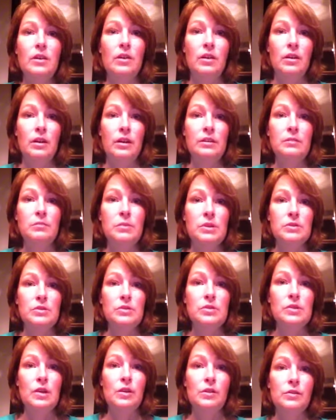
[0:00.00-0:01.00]
on
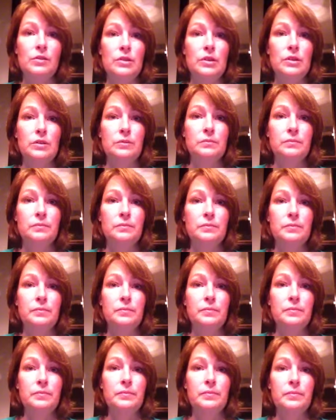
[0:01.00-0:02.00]
Mr. Tolliver.
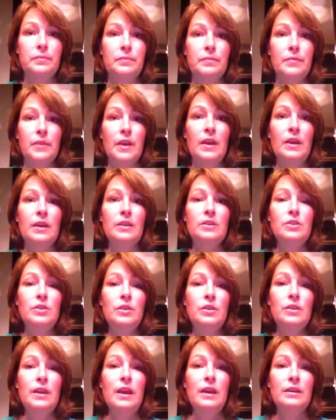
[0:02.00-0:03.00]

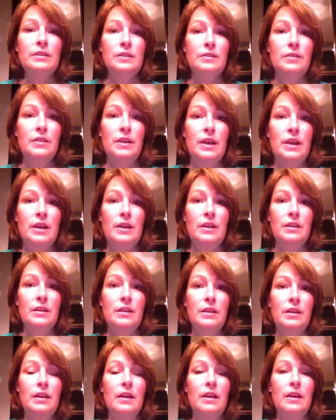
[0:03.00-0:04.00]
During the activity,
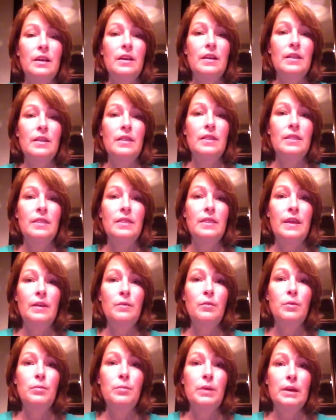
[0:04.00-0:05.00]
they
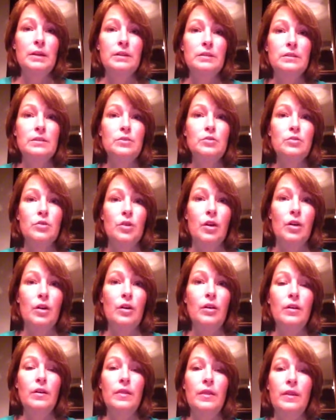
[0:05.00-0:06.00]
were picked to draw
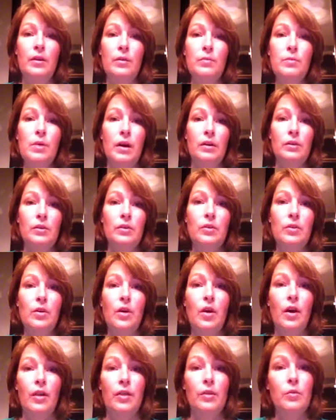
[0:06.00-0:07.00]
their model
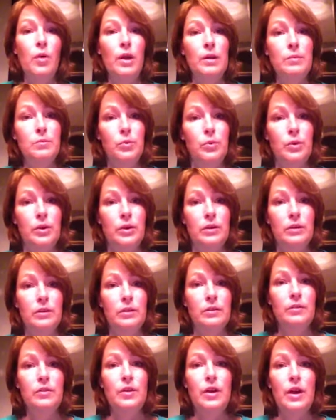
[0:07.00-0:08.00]
on the whiteboard
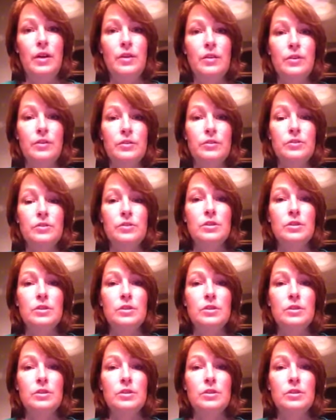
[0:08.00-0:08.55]
for others